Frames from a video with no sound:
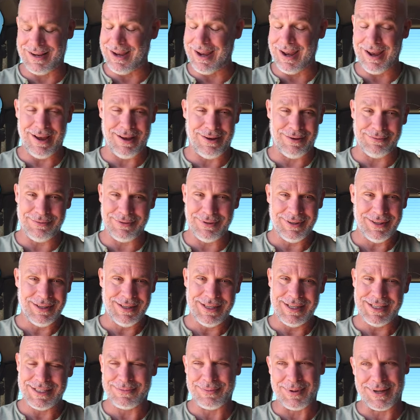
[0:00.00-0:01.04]
have.
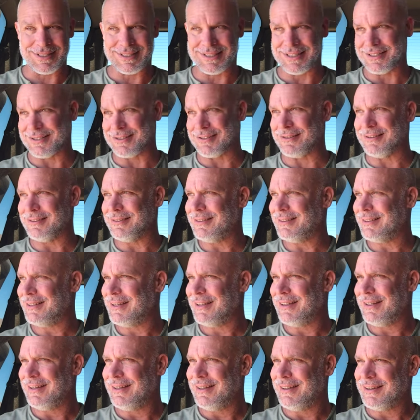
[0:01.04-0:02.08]
My sister,
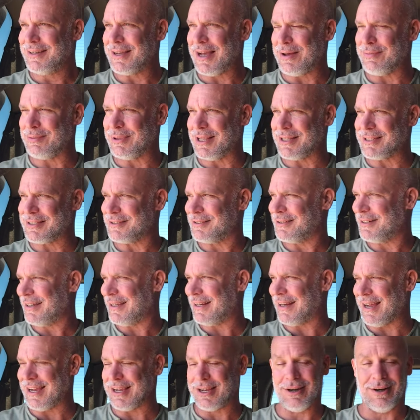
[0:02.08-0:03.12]
God bless her,
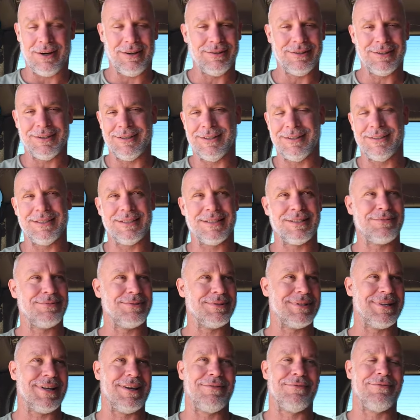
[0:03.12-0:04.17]
and I called her and
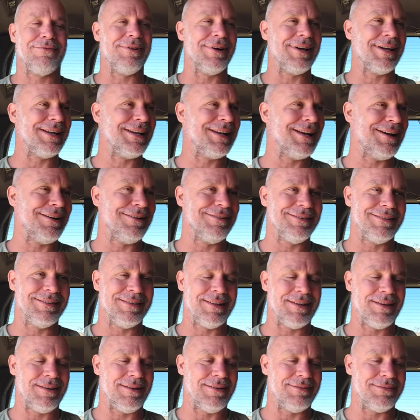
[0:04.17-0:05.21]
just was like freaking out.
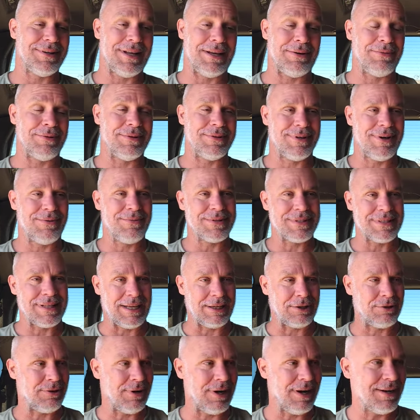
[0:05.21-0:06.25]
You know, I wasn't
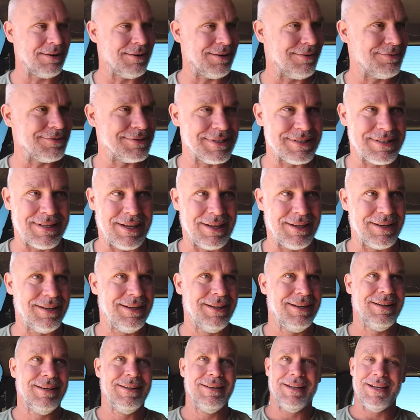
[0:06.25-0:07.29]
like crying, I was just like,
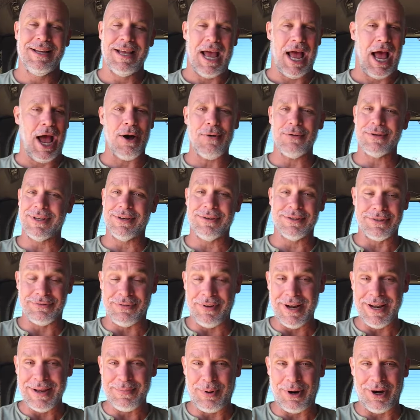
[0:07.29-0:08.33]
it was the
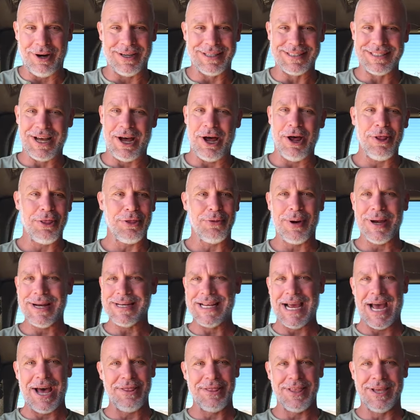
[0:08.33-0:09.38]
funny part because all the way
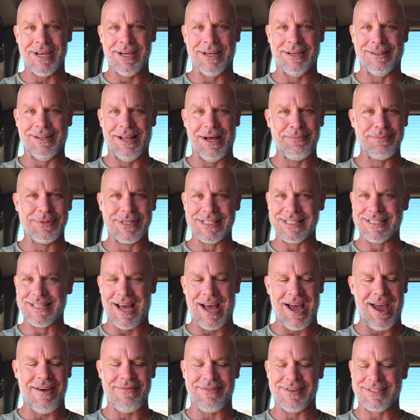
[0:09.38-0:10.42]
down the hill, I
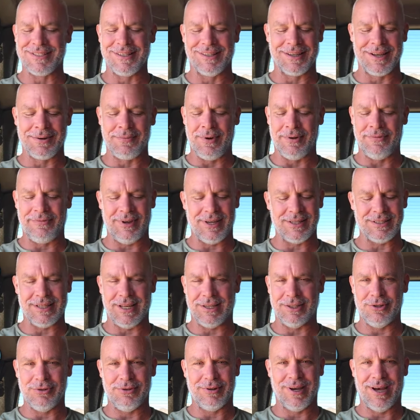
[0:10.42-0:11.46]
had this look on my face
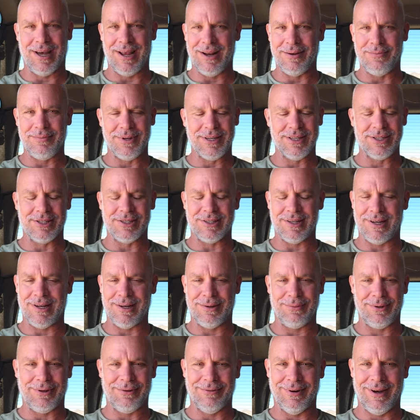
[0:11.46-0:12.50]
like, you gotta be shitting
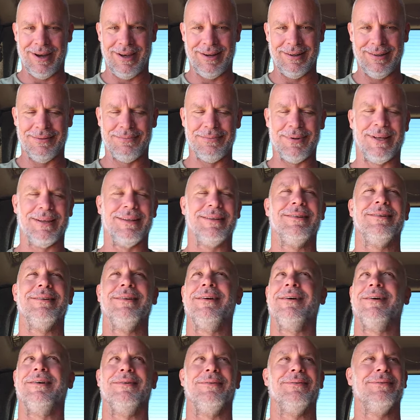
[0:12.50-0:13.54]
me, right? And I'm like,
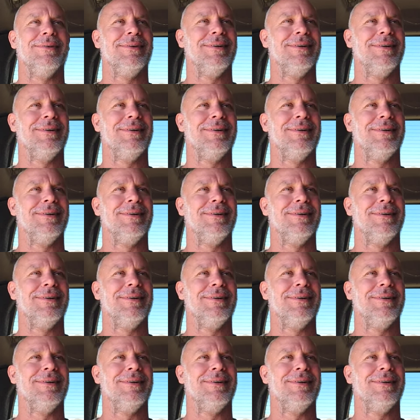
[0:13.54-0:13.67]
no,